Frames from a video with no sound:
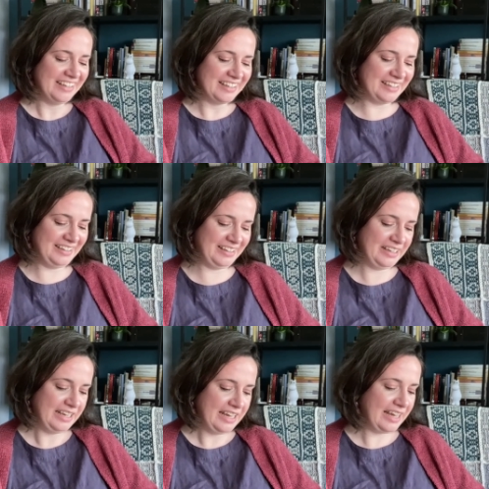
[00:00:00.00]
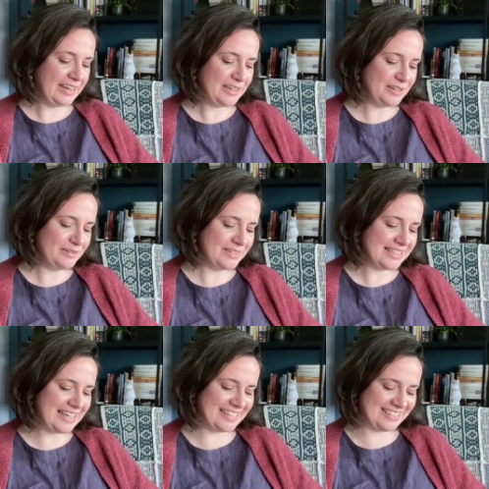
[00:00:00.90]
And I couldn't
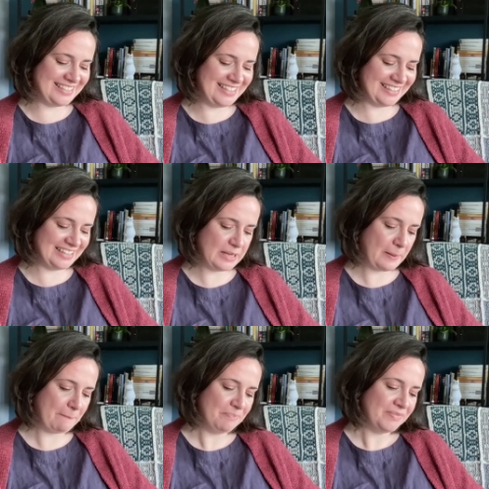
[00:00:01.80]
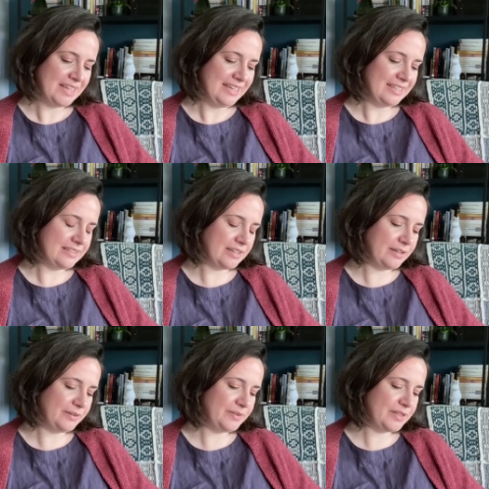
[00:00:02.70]
resist.
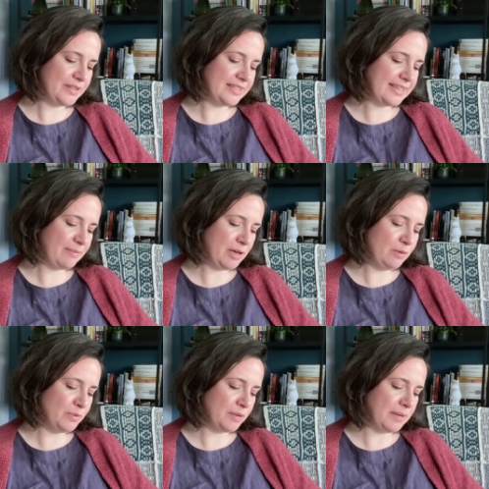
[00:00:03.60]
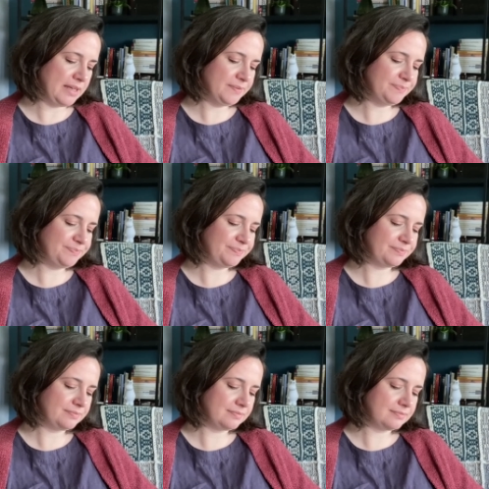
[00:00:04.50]
So this came home with me.
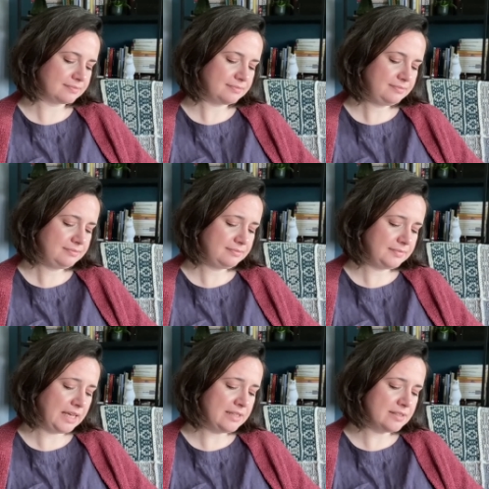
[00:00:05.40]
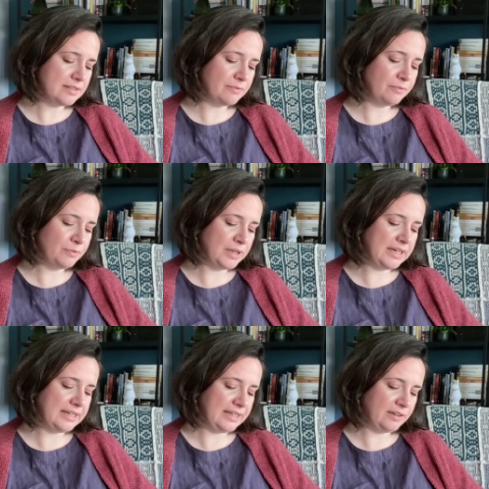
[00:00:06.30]
It's
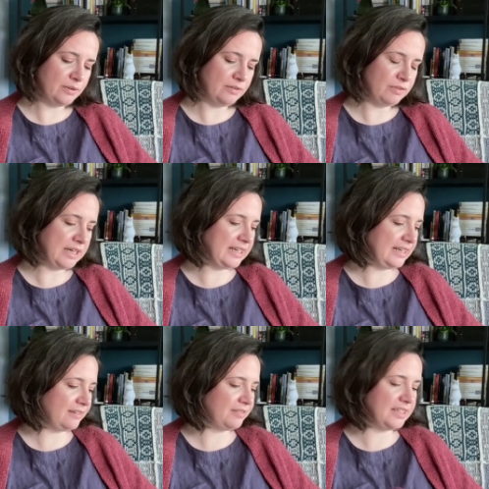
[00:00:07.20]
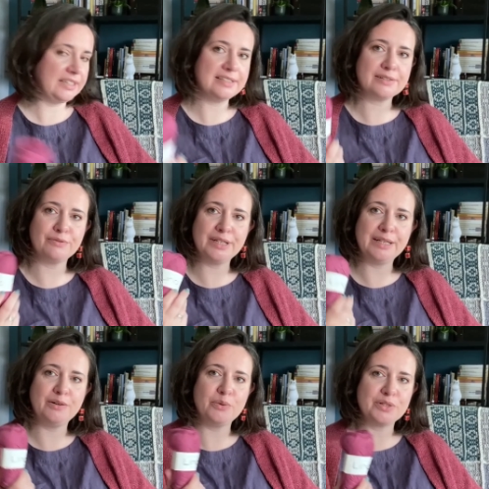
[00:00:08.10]
really, really lovely. It's a really
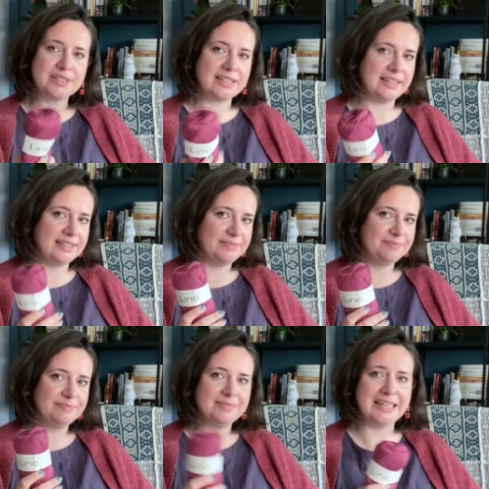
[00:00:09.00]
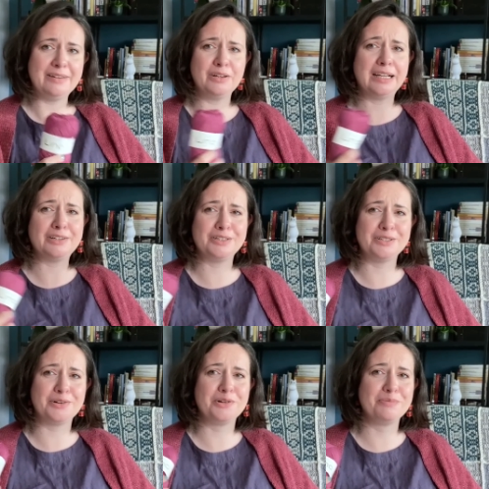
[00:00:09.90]
gorgeous colour. It clashes
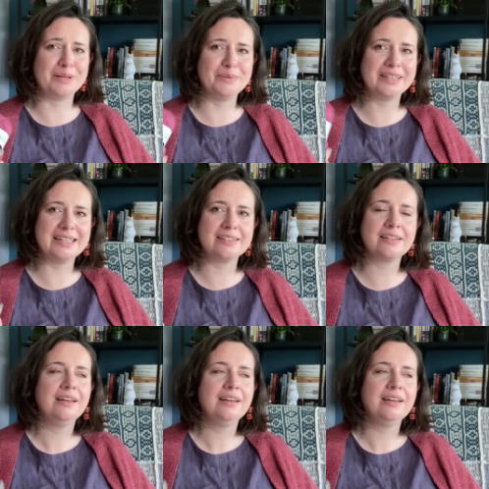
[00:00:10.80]
horribly with this.